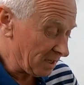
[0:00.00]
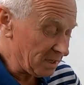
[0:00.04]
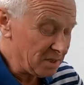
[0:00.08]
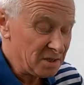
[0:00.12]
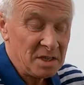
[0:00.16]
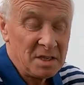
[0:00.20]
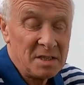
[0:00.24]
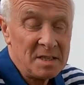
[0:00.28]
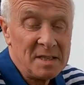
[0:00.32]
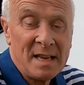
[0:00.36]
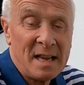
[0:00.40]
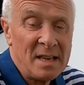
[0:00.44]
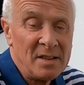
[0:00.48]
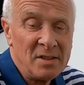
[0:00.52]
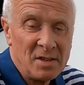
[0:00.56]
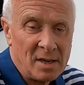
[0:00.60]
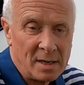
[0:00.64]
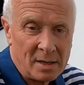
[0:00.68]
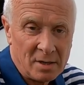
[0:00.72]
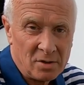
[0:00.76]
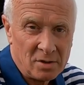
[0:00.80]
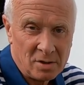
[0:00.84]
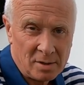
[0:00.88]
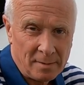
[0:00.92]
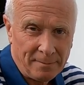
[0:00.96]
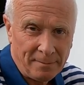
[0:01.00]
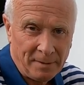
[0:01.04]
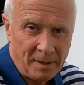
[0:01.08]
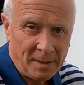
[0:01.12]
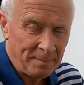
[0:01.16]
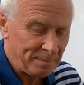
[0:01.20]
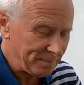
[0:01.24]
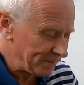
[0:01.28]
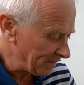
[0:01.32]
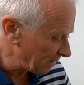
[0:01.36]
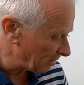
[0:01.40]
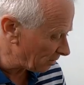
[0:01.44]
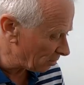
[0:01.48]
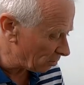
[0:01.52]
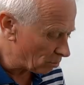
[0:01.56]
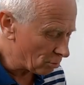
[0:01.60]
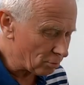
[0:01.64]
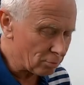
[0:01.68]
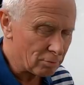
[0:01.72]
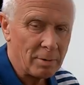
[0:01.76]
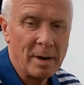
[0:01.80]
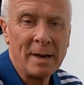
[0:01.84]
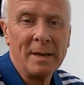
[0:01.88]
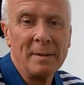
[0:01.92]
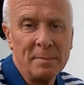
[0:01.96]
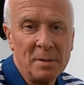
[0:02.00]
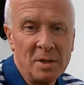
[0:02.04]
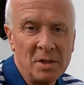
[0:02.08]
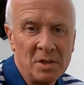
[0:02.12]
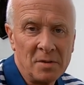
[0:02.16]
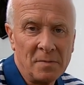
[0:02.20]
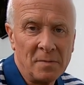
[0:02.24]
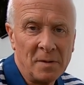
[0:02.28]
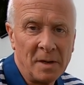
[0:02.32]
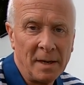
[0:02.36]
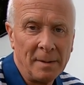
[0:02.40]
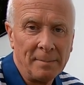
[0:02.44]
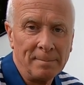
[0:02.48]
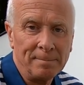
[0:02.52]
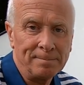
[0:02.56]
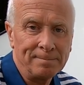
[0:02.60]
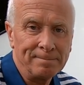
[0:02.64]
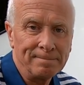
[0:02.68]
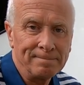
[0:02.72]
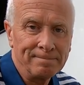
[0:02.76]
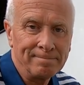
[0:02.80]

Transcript: seconds is 10 seconds to fit great piece of kit